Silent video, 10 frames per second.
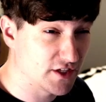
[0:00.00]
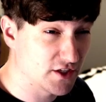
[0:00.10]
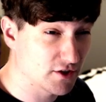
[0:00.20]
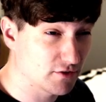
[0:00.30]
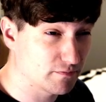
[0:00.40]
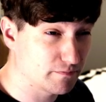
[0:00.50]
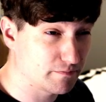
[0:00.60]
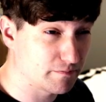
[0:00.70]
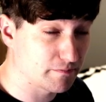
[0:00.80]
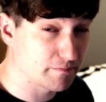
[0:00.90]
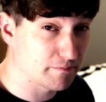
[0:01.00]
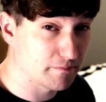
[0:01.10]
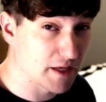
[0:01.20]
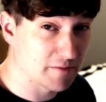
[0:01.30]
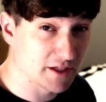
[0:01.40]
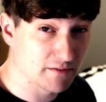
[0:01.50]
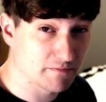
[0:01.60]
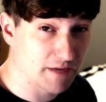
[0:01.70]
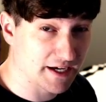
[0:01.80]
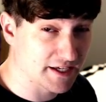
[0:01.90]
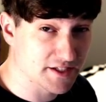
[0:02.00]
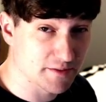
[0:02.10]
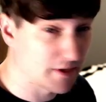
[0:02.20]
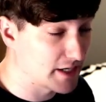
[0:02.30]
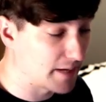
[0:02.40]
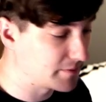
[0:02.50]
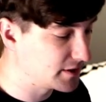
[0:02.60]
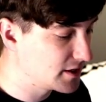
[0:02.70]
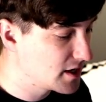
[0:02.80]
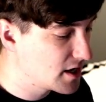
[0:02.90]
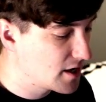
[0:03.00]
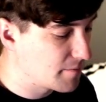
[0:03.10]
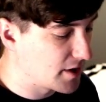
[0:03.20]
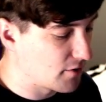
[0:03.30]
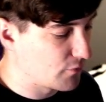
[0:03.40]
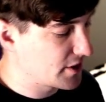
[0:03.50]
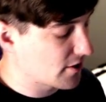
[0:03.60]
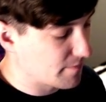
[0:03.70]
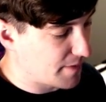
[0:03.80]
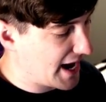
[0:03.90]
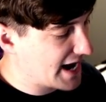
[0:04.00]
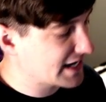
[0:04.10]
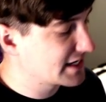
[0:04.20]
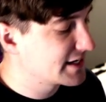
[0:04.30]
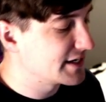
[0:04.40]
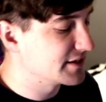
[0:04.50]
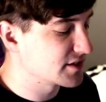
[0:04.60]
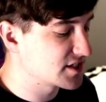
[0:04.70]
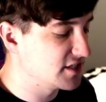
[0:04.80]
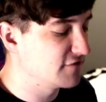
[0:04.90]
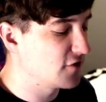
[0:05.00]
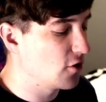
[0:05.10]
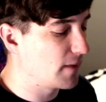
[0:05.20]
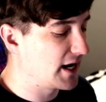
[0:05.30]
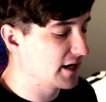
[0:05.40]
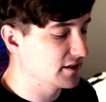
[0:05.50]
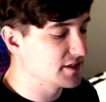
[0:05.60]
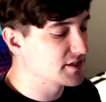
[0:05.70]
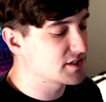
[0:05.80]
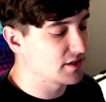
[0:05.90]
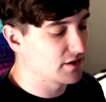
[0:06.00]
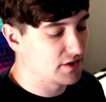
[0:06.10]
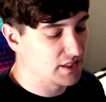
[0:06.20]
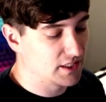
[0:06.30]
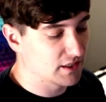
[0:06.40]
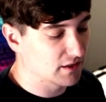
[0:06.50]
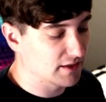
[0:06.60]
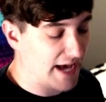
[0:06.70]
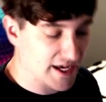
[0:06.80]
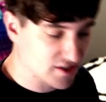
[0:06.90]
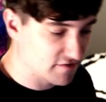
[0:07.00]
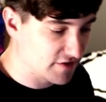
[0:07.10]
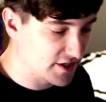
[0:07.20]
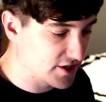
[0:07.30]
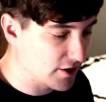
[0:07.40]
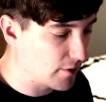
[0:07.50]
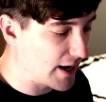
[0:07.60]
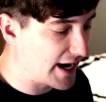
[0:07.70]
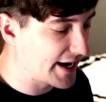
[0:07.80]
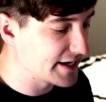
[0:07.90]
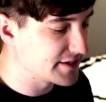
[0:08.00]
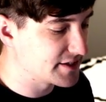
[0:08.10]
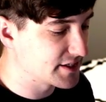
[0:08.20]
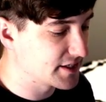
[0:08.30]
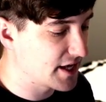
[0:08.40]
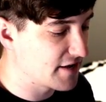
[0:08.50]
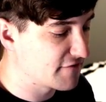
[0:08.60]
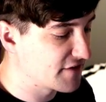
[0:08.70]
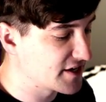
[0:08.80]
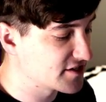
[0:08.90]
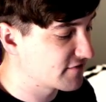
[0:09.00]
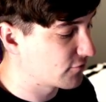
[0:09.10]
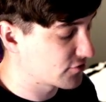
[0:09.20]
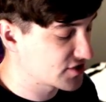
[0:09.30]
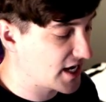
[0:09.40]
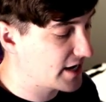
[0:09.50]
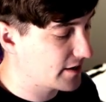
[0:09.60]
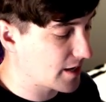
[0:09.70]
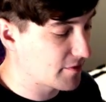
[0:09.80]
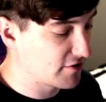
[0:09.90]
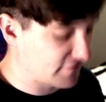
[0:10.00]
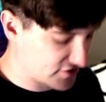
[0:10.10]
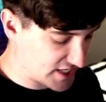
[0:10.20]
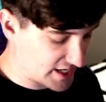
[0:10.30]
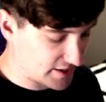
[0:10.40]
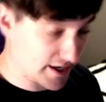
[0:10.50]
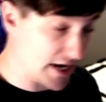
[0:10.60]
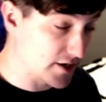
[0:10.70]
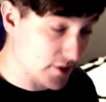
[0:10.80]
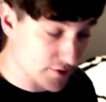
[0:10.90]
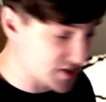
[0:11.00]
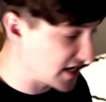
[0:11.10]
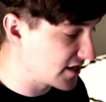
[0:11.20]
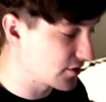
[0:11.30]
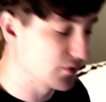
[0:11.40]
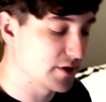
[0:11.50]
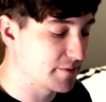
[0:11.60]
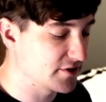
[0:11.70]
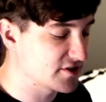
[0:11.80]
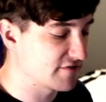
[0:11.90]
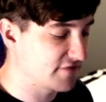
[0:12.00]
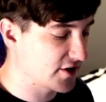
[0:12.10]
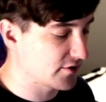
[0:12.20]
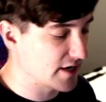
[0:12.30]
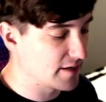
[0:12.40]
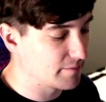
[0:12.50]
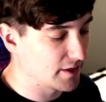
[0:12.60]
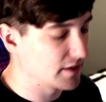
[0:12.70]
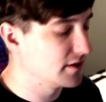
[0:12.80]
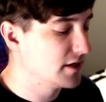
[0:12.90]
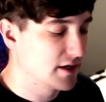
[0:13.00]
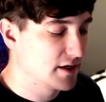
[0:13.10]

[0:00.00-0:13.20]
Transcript: video. Maybe. I guess it might not be. But we are back in the Seafoam Islands. The last video, I did a phase for Psyduck. I'm going for Psyduck. I know Psyduck only appears on Fire Red, but